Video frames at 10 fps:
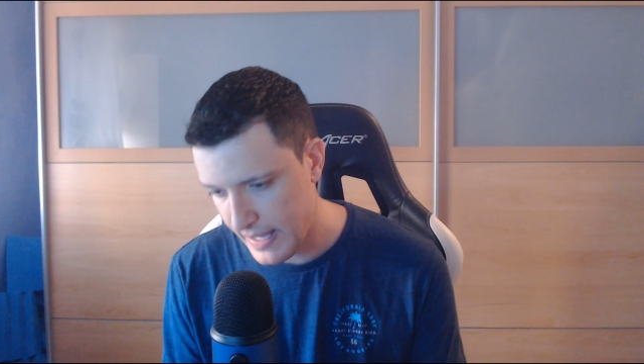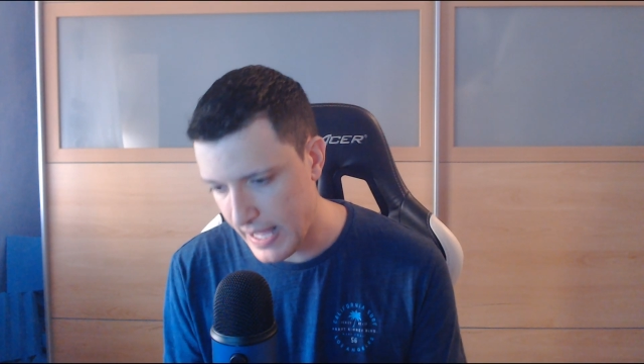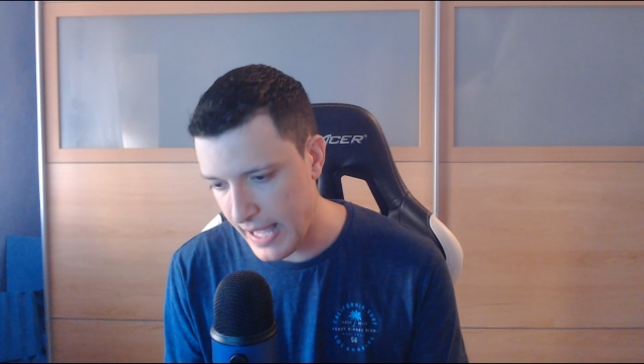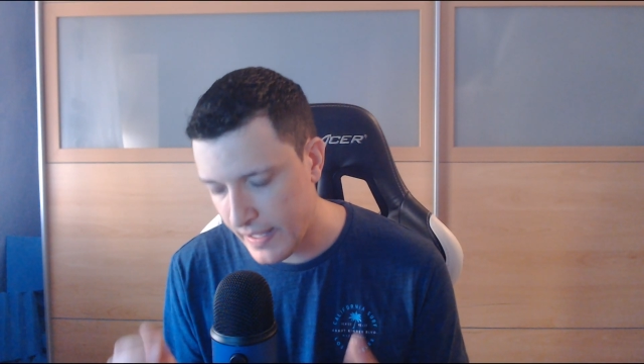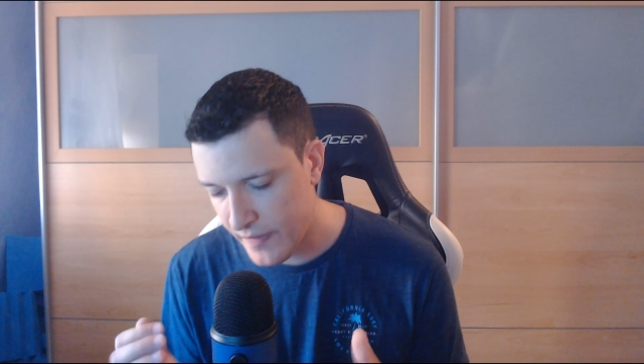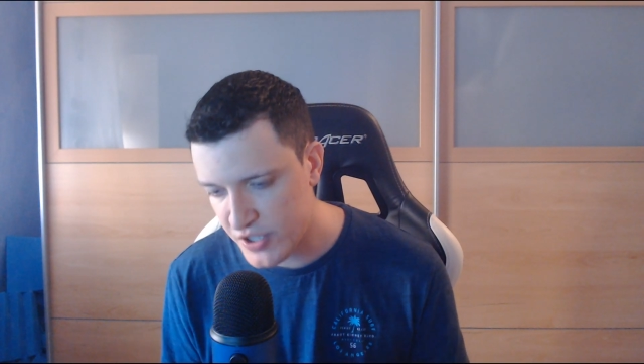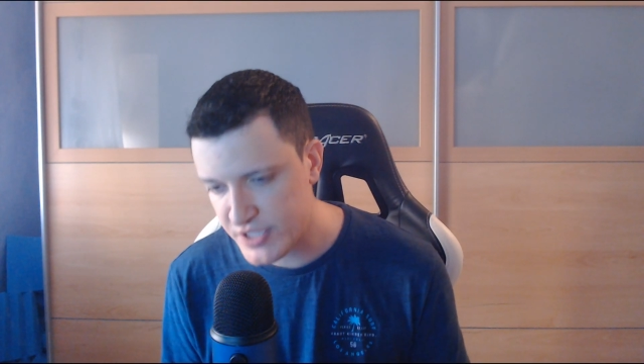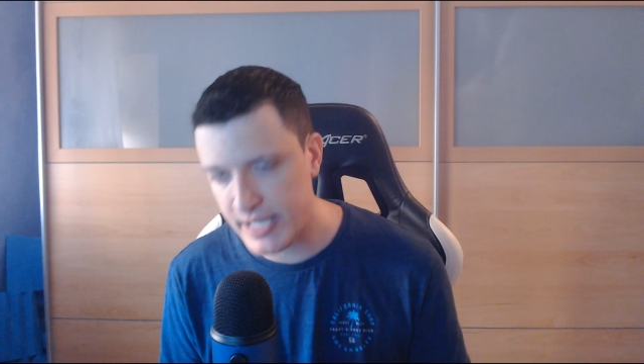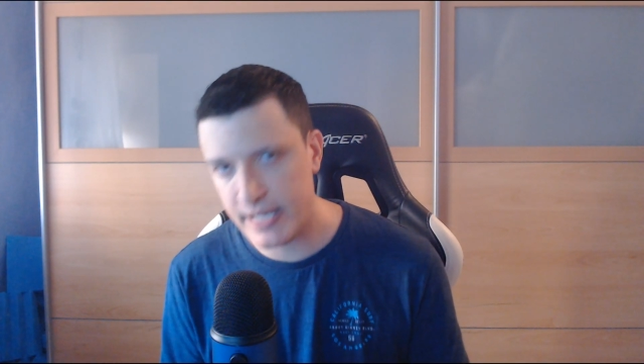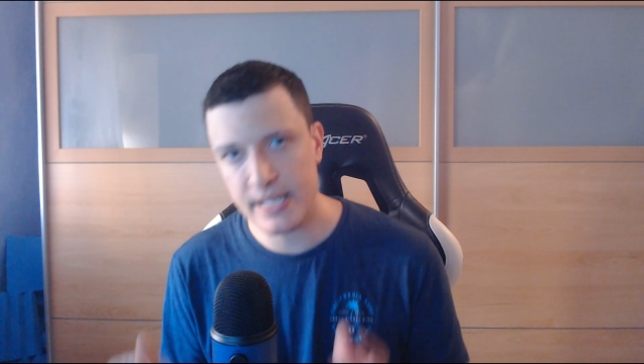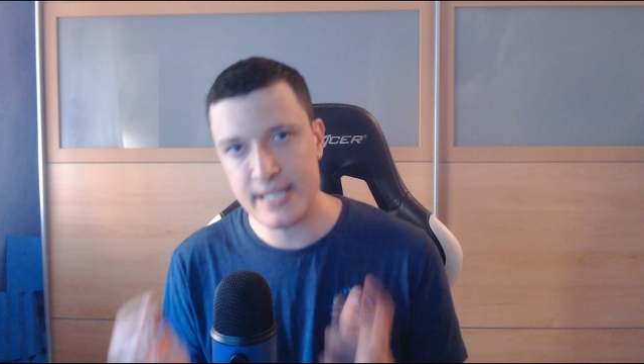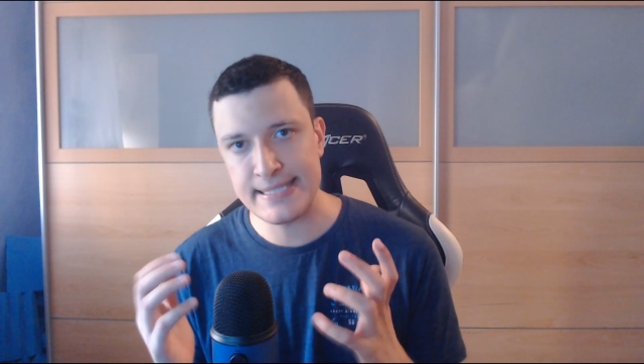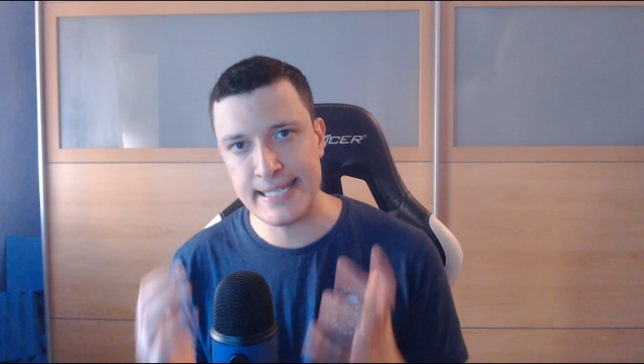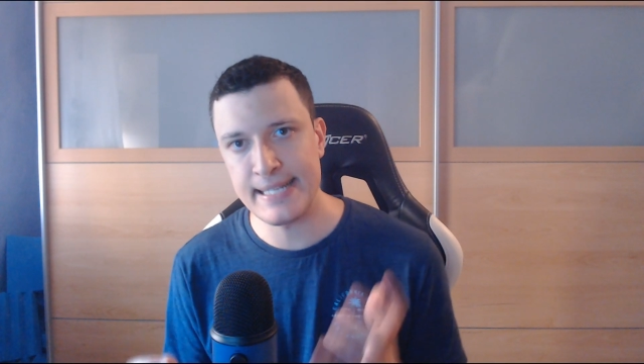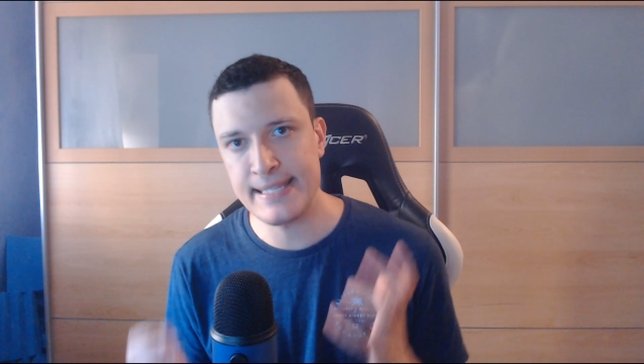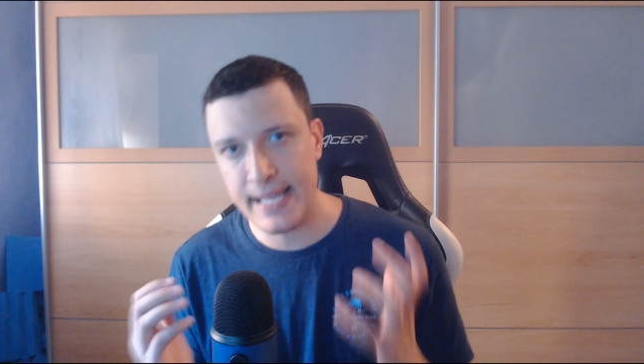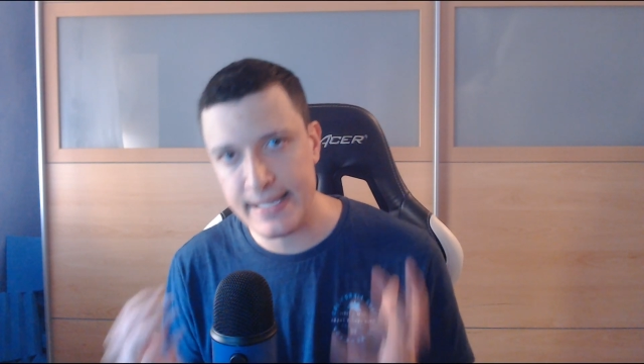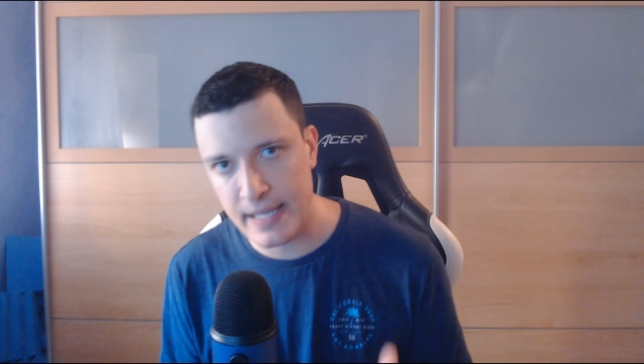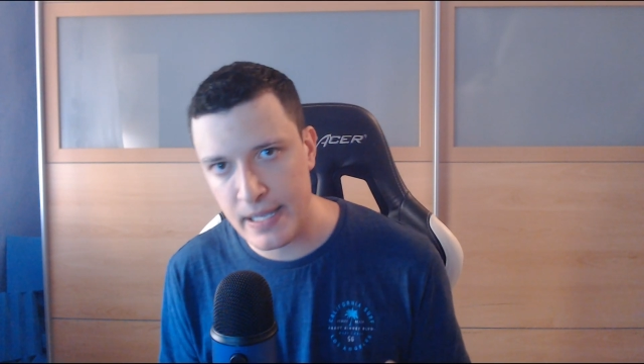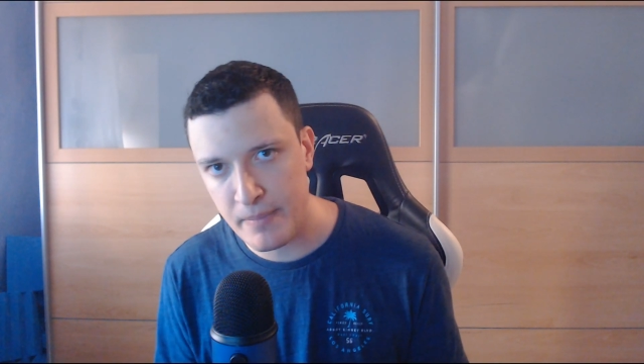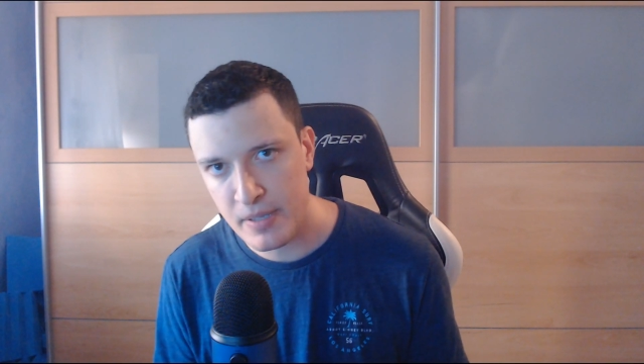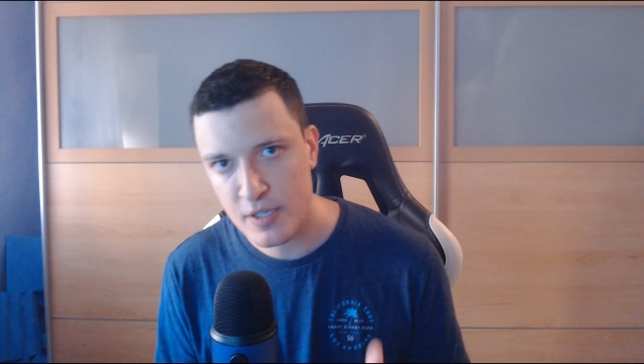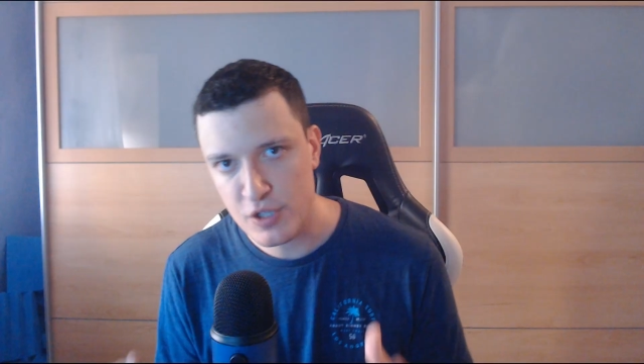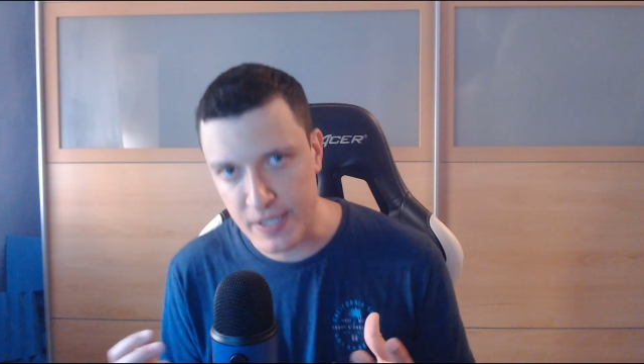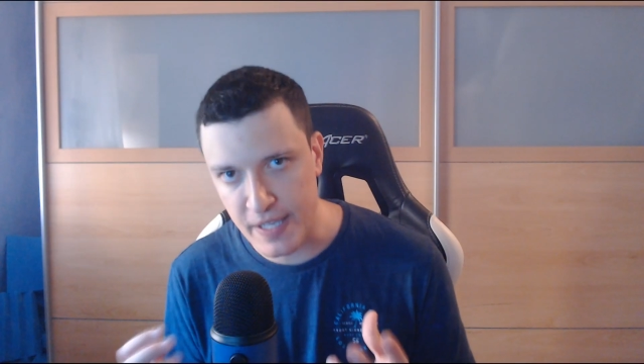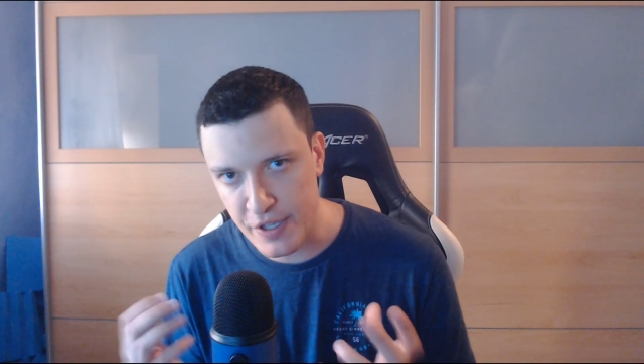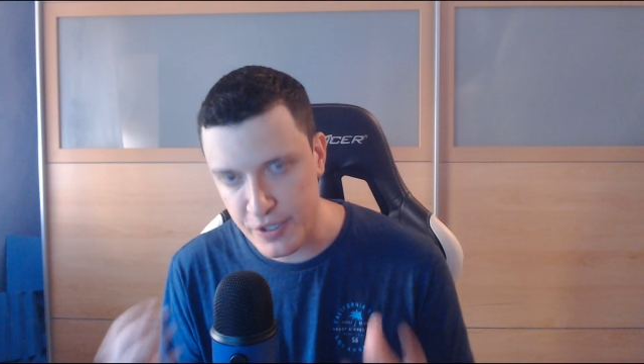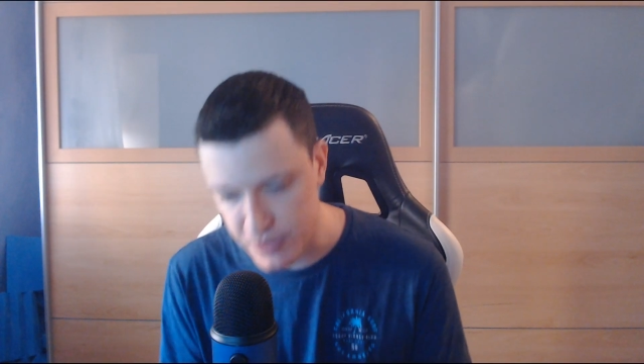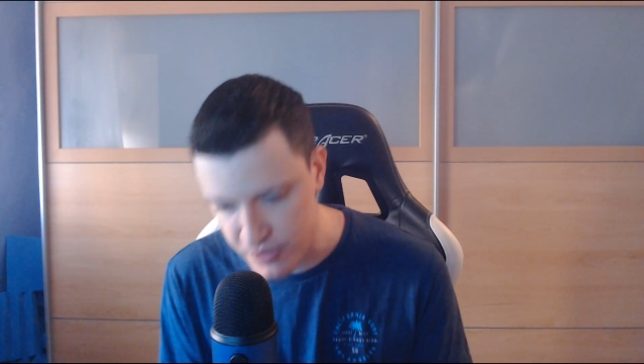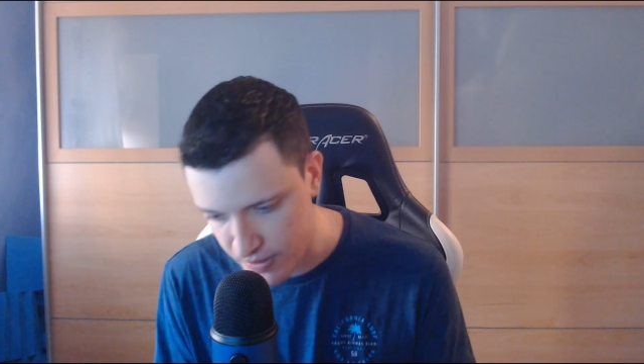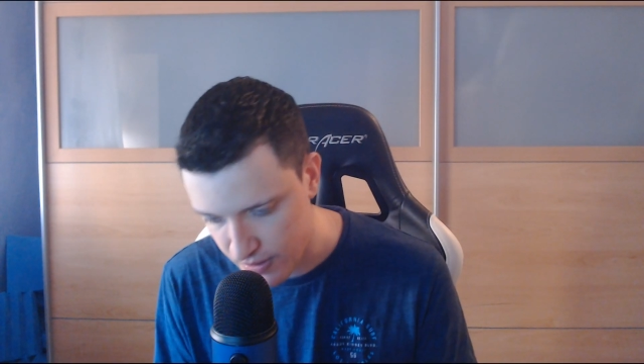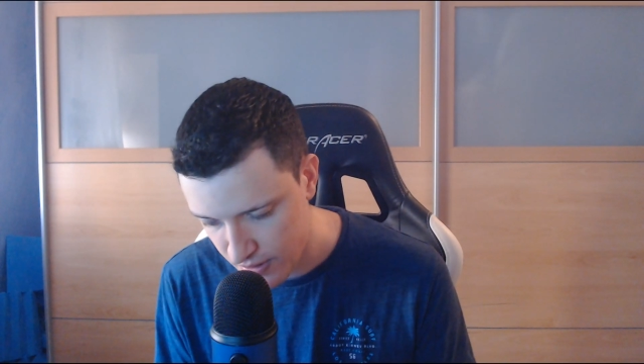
I understand it's gonna take time to get used to,